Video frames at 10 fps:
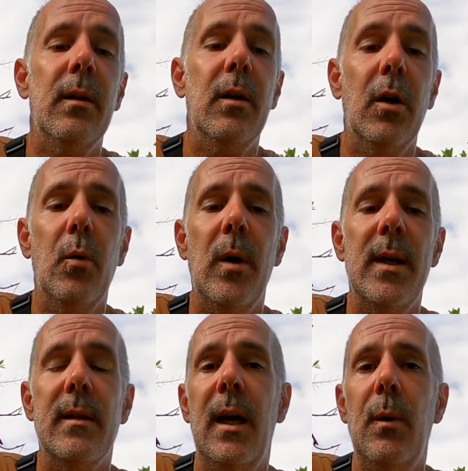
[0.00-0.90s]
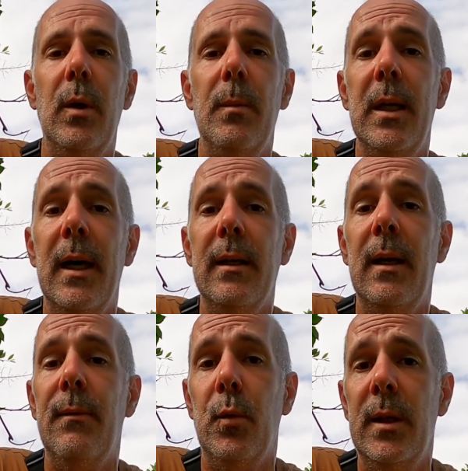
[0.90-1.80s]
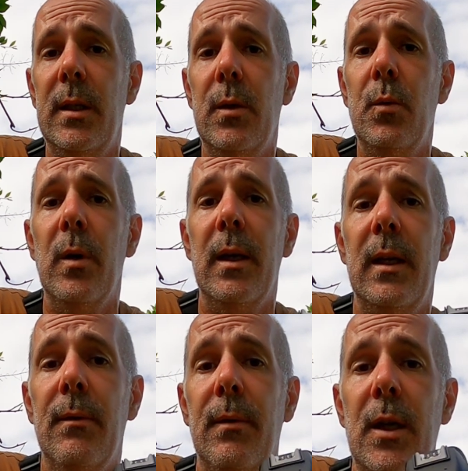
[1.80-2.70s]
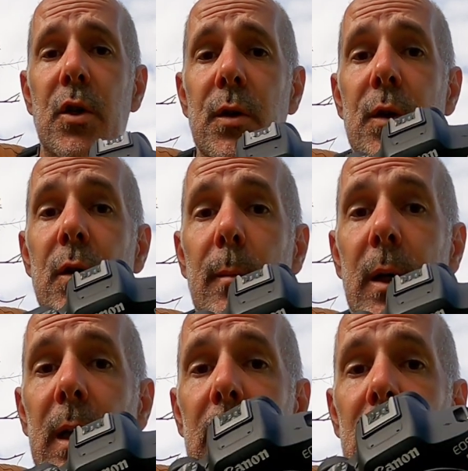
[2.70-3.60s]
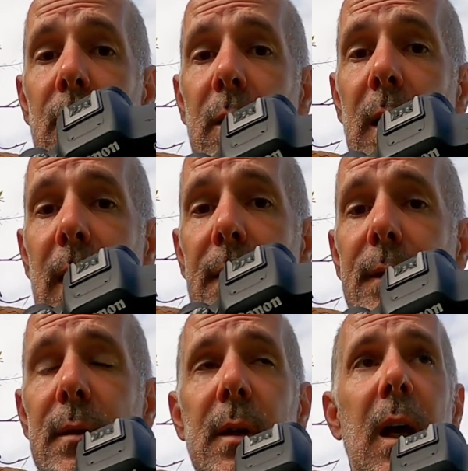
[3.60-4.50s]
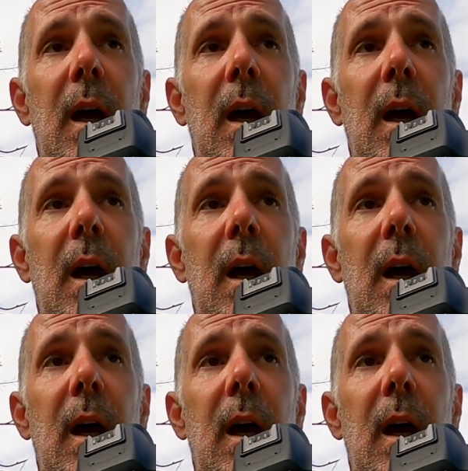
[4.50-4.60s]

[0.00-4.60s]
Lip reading: clockwise, I will be at f22, and if I just double click to the left,